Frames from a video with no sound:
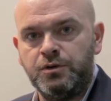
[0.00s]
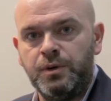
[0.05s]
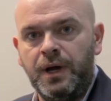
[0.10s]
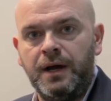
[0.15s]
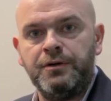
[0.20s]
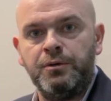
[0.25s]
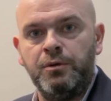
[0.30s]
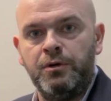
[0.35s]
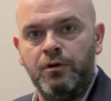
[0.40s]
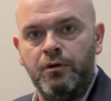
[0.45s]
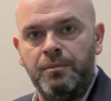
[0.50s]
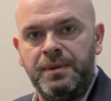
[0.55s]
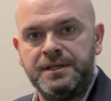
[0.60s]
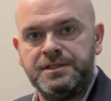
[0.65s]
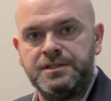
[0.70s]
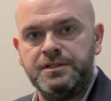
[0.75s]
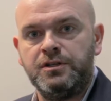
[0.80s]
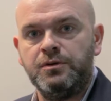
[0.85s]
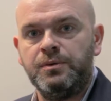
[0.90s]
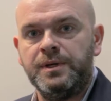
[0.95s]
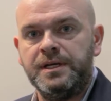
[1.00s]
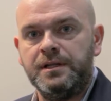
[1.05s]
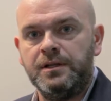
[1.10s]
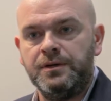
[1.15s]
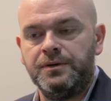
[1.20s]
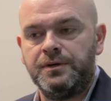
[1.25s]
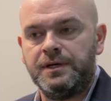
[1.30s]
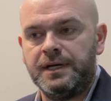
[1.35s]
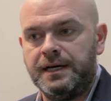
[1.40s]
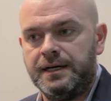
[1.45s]
How do we do it better? Do we
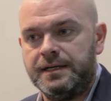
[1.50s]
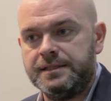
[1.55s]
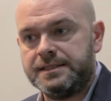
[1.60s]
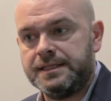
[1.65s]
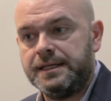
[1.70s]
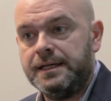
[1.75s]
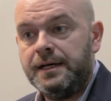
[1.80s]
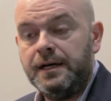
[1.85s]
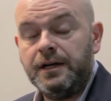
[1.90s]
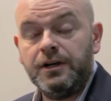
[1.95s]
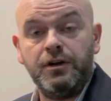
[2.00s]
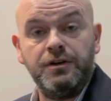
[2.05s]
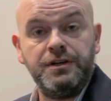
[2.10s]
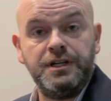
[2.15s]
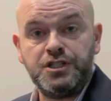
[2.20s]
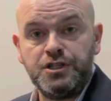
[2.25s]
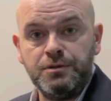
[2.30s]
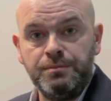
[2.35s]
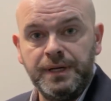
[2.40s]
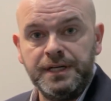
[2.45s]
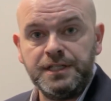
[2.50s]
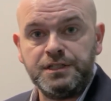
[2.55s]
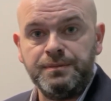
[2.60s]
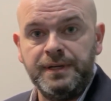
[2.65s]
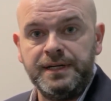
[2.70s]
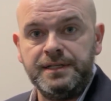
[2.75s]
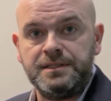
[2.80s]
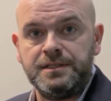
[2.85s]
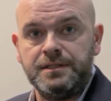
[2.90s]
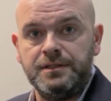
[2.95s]
look at condition-based
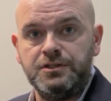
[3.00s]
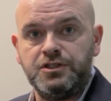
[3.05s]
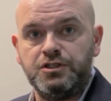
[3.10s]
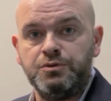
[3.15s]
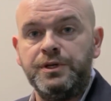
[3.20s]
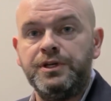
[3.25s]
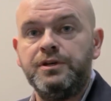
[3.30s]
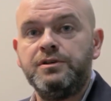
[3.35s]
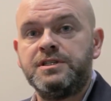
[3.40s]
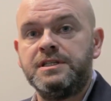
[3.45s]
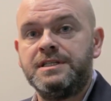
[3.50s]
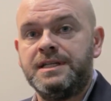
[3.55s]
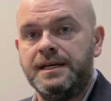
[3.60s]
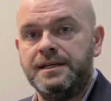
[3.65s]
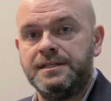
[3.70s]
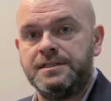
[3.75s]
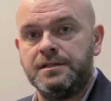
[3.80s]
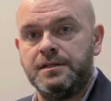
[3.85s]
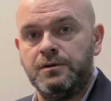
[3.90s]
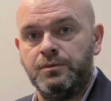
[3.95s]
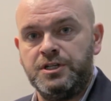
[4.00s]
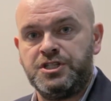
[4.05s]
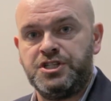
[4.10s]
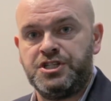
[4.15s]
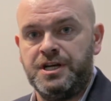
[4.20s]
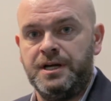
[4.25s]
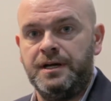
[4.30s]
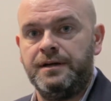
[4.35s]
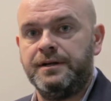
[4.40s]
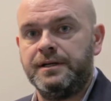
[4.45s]
maintenance? Do we use the data that we're
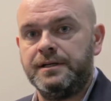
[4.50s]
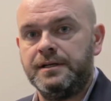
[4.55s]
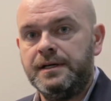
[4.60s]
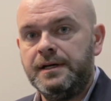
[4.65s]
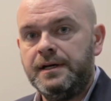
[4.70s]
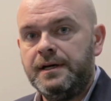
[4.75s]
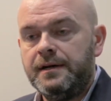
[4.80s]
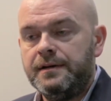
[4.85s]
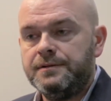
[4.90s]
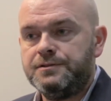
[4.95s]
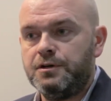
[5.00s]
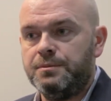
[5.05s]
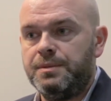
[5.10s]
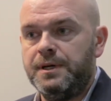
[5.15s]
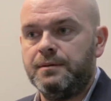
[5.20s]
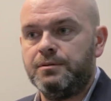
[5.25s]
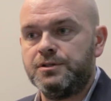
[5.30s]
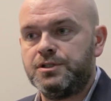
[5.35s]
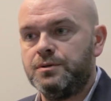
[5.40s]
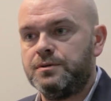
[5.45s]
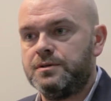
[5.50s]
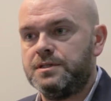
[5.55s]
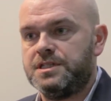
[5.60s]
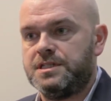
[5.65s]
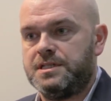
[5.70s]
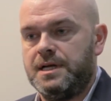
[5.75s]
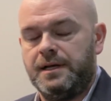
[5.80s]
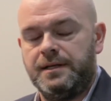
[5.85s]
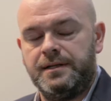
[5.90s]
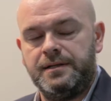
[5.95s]
sharing to be able to
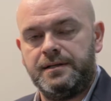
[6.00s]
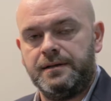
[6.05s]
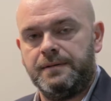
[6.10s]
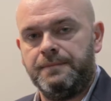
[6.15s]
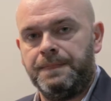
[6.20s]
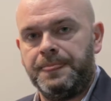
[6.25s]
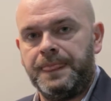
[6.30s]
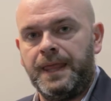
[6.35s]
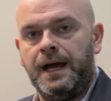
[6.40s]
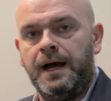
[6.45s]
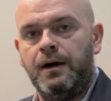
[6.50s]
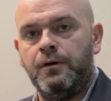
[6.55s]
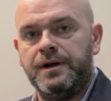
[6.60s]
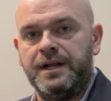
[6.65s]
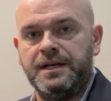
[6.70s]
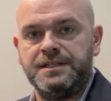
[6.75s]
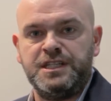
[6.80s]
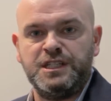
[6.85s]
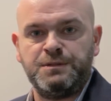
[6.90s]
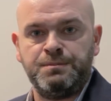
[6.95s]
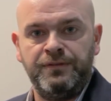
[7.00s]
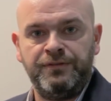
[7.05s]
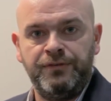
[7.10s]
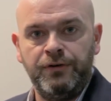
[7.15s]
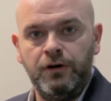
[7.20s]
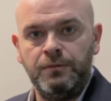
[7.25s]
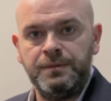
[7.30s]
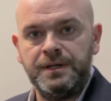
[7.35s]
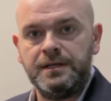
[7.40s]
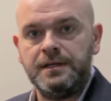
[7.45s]
understand how an asset's
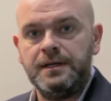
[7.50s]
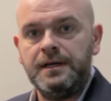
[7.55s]
performing?